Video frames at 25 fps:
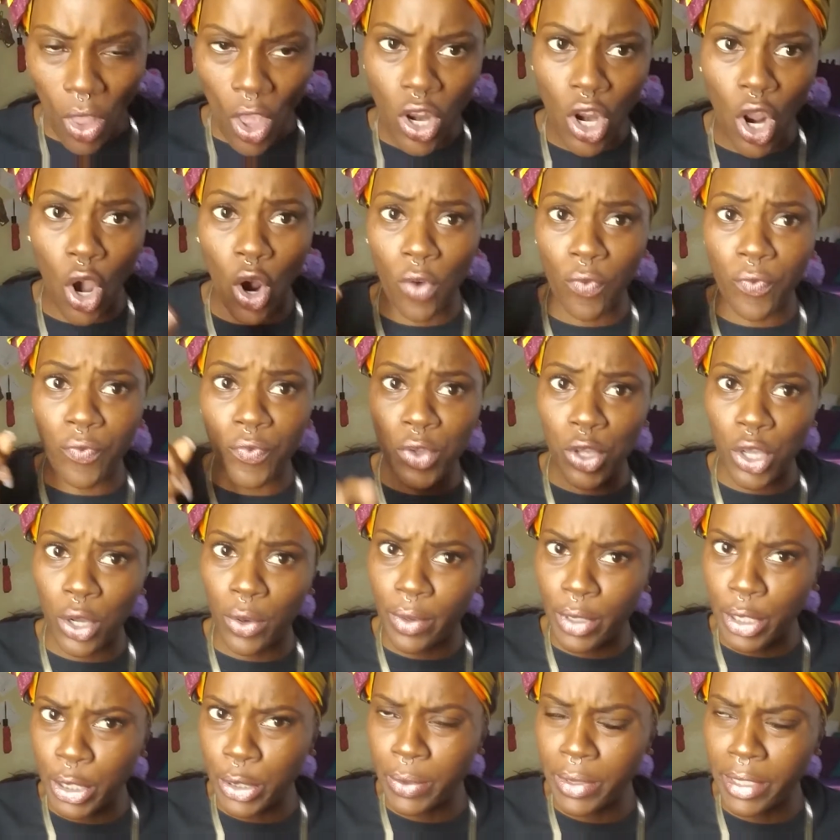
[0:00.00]

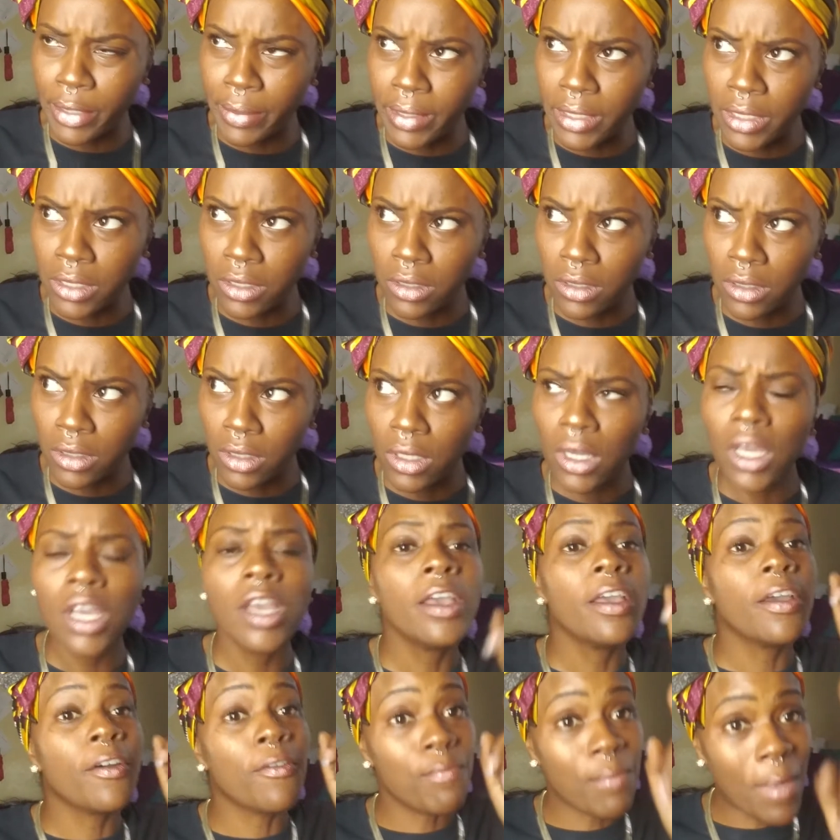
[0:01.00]

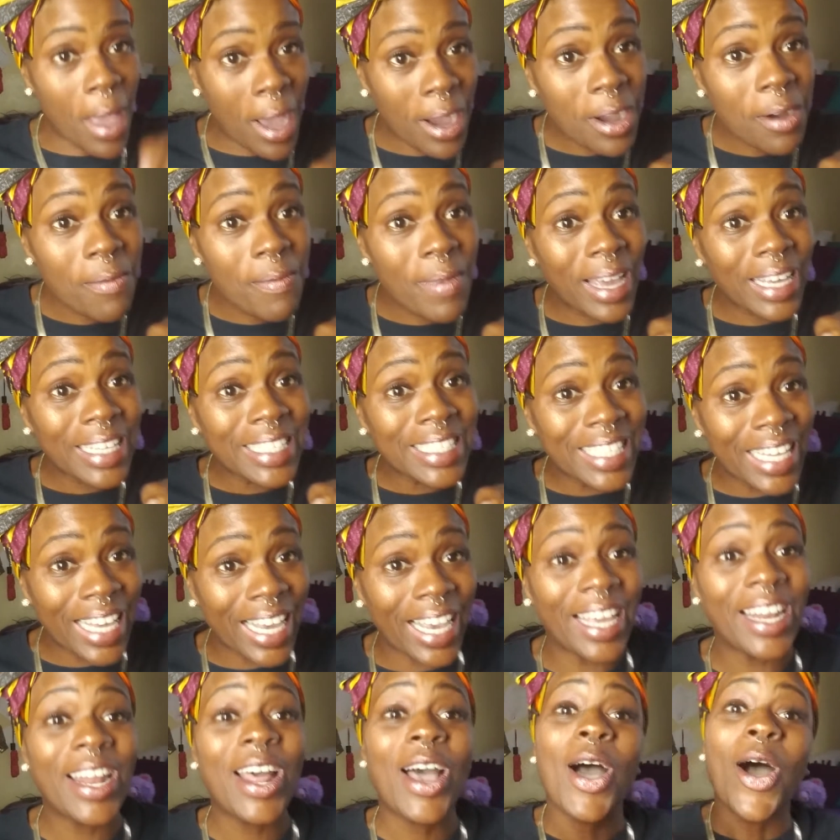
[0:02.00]
if Malcolm X
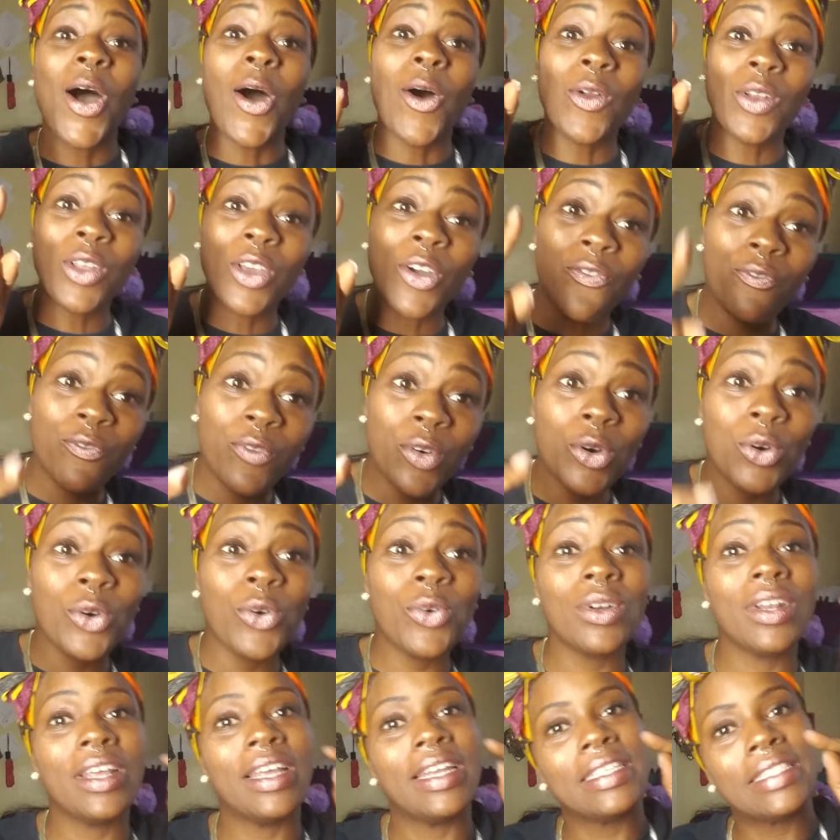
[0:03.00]
said only a
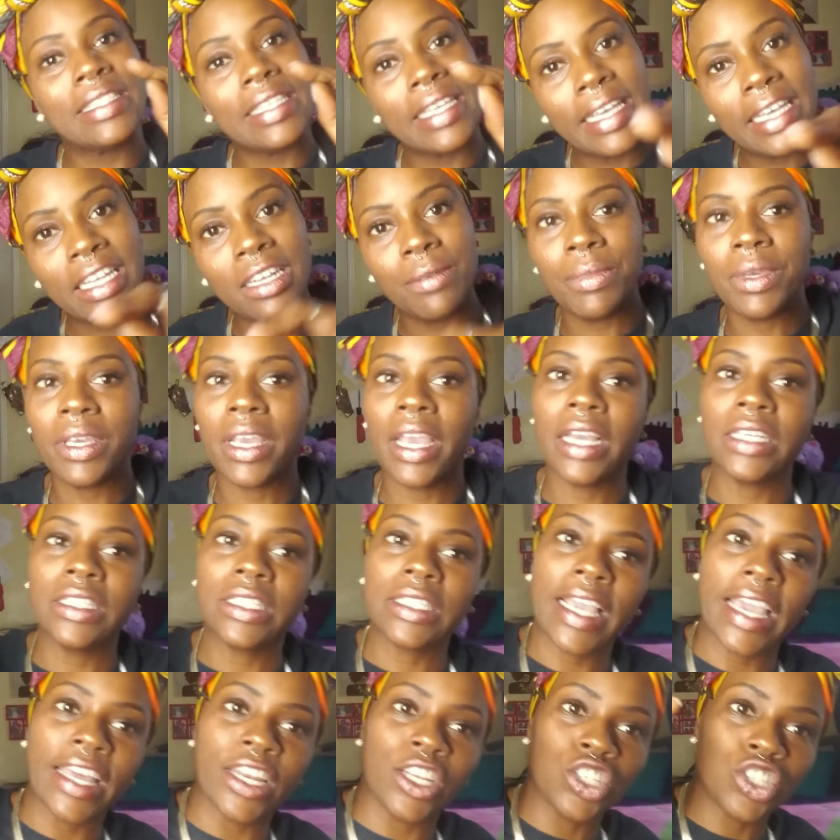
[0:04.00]
fool let his enemy
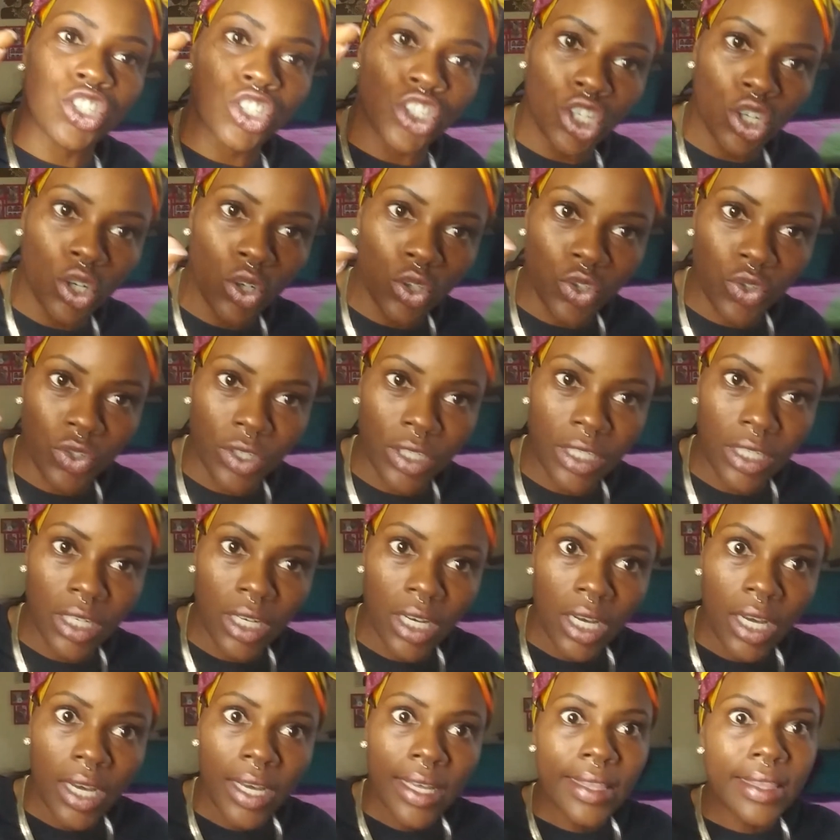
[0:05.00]
educate his children,
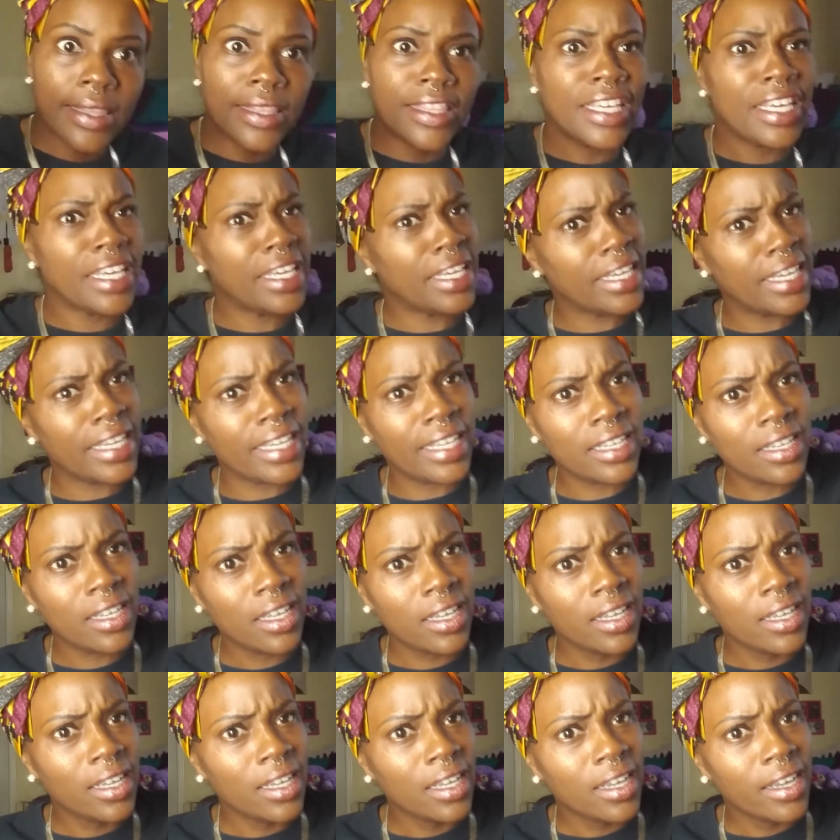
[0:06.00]
then
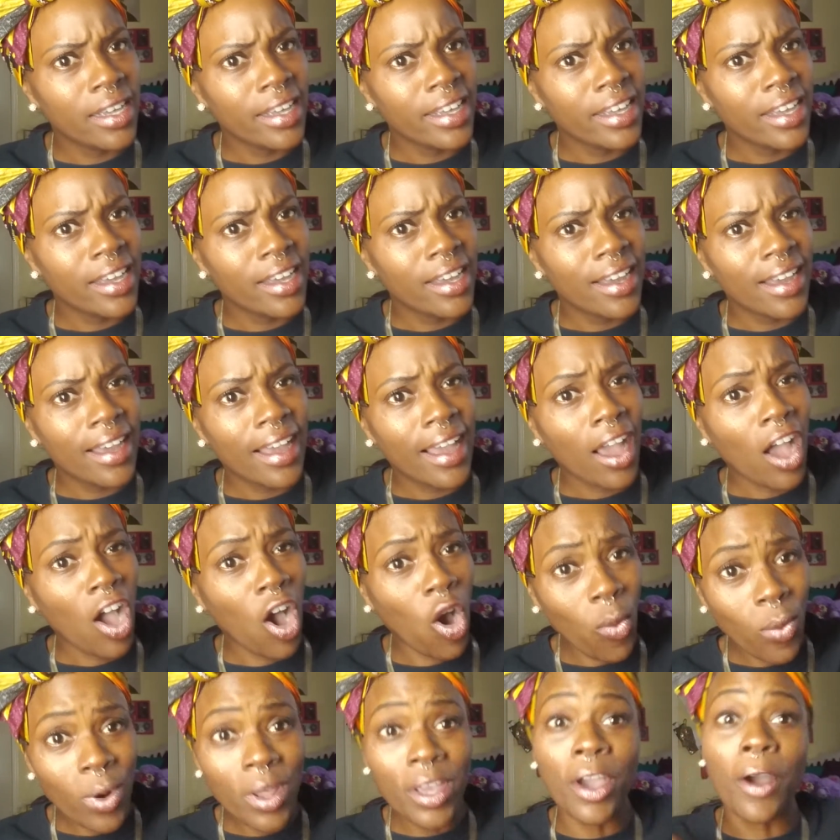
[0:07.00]

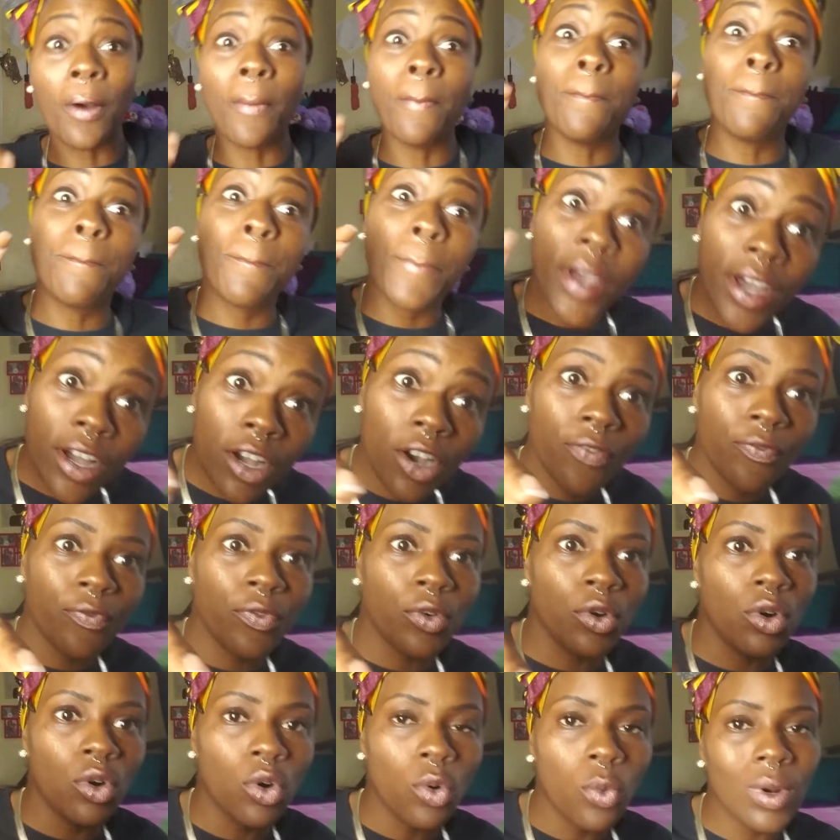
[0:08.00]
only a bigger
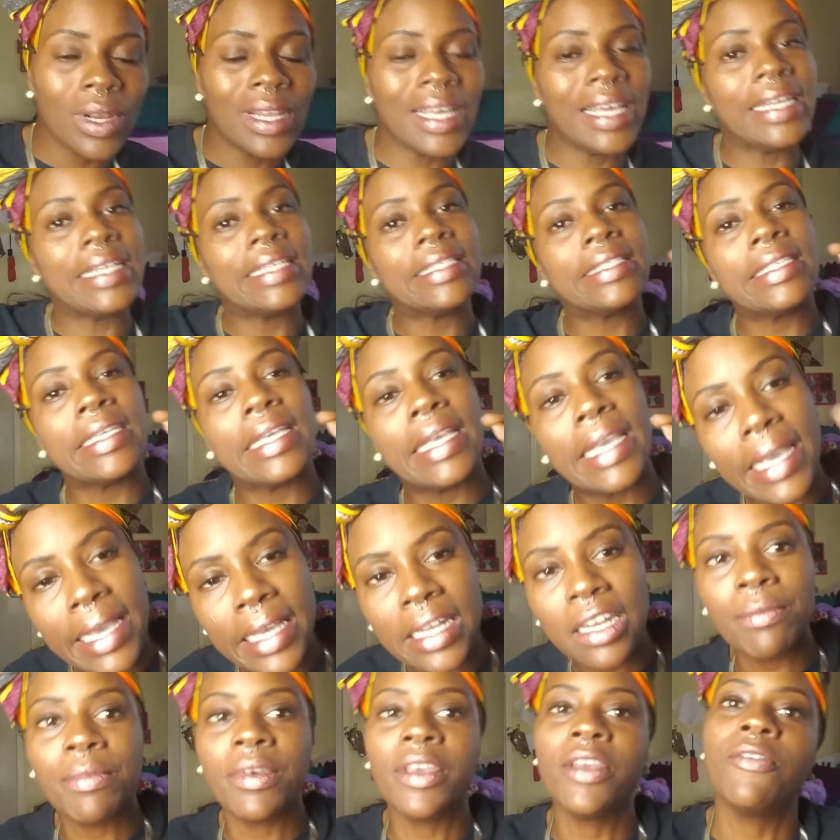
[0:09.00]
fool will let his
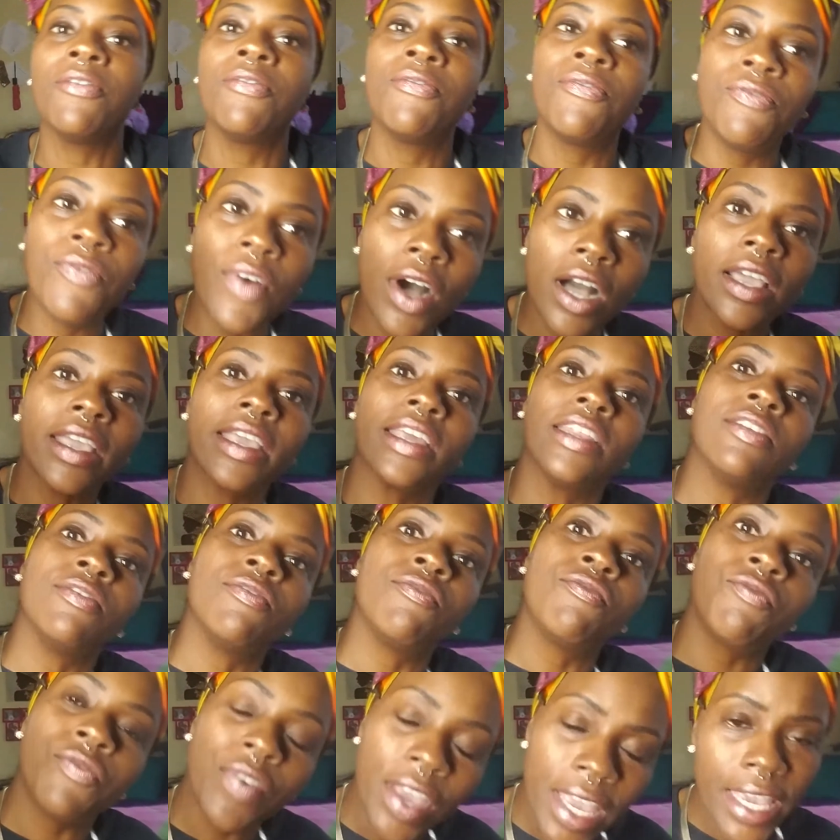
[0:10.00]
enemy fucking
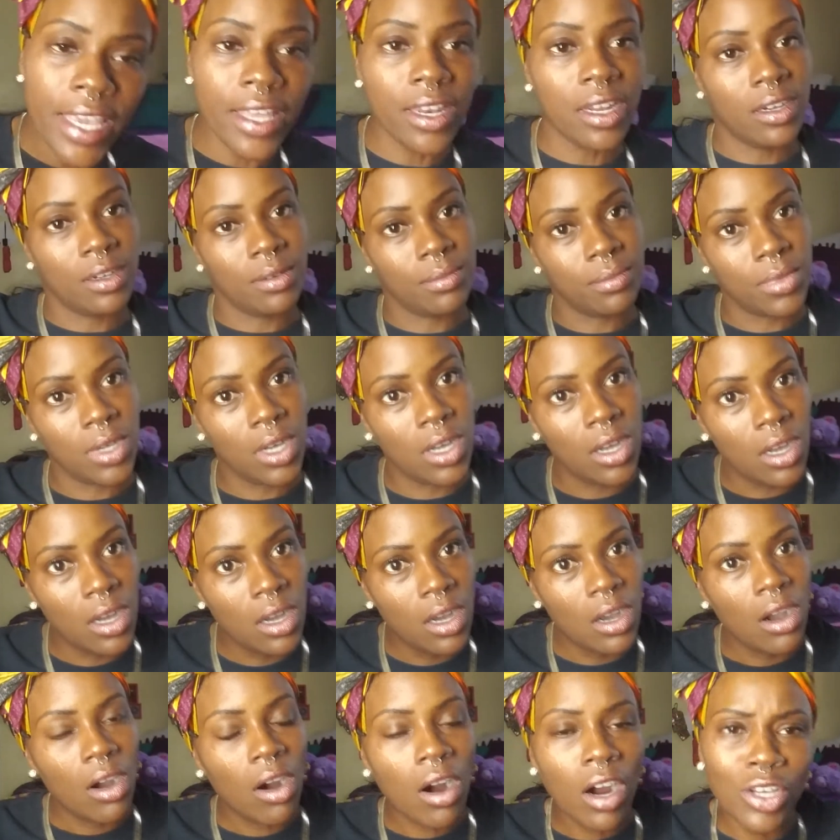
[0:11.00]
feed him.
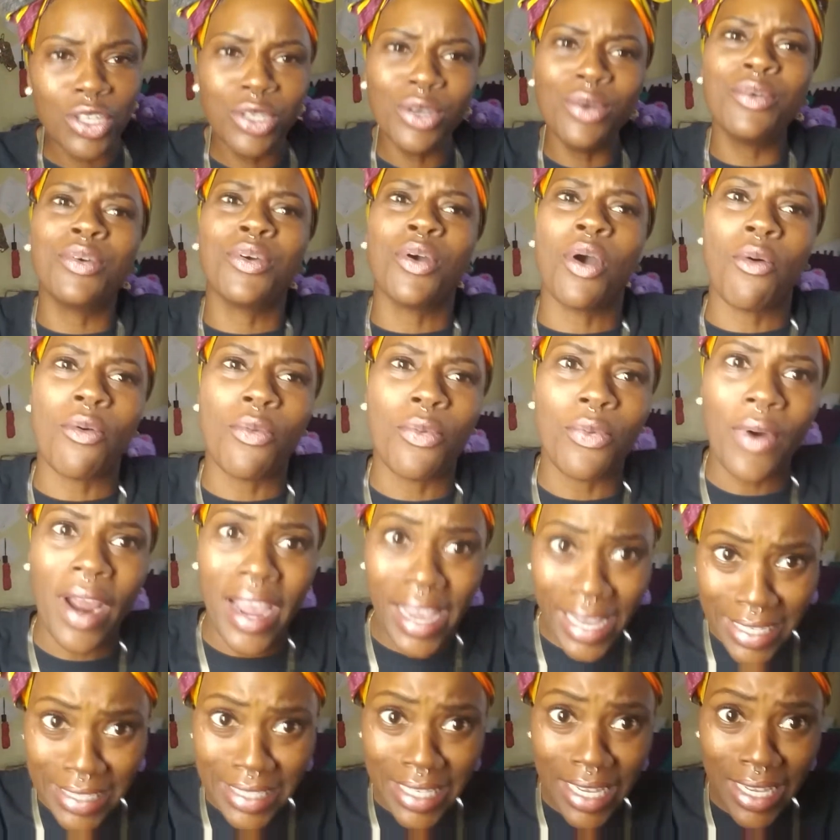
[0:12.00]
Are you
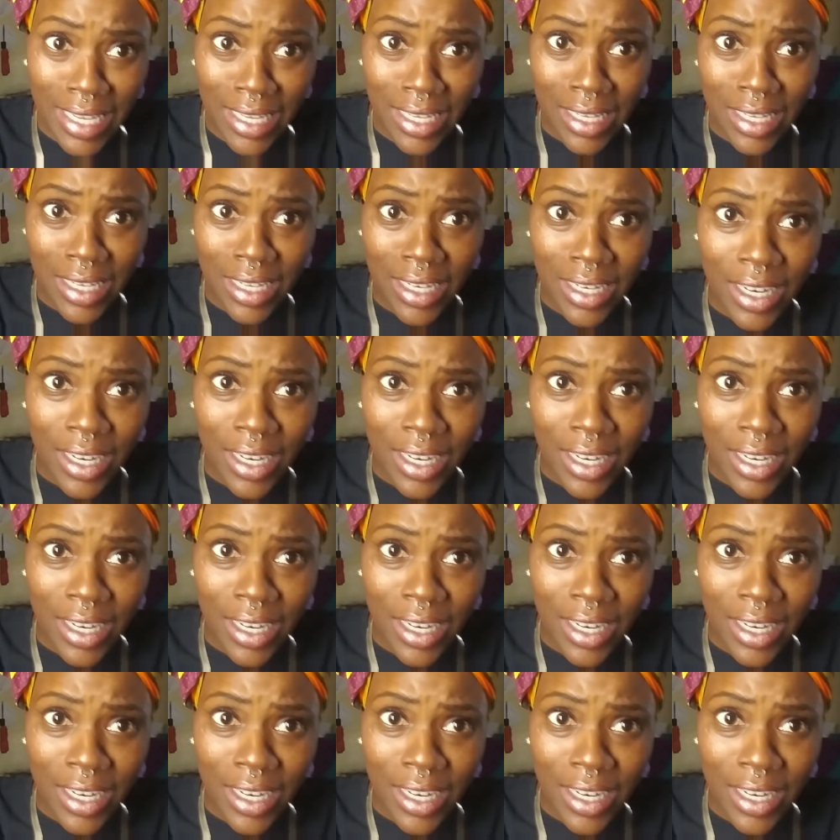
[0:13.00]
crazy?